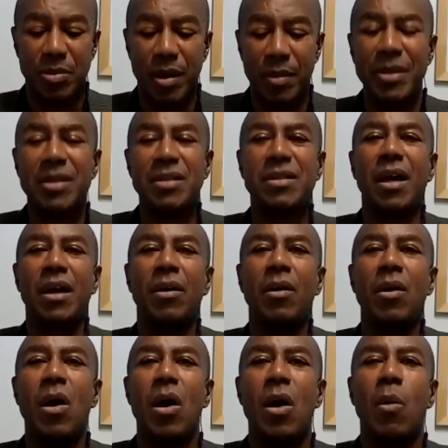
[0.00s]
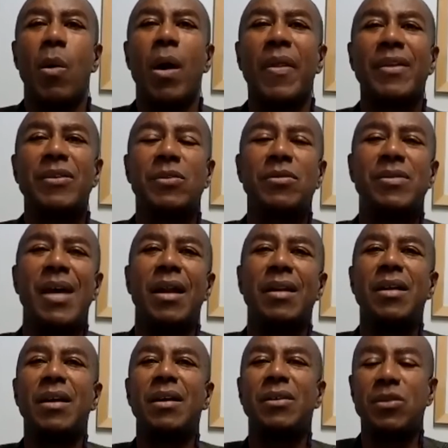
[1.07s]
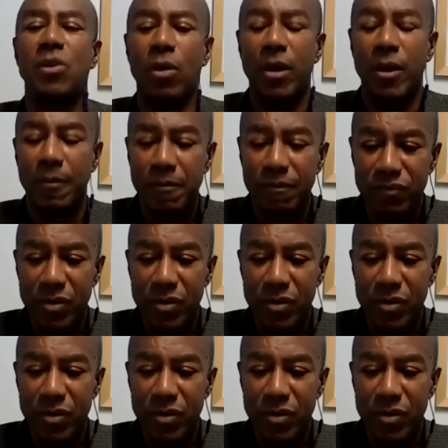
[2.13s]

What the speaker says: But let me just tell you why that's so sad. I'll tell you a story.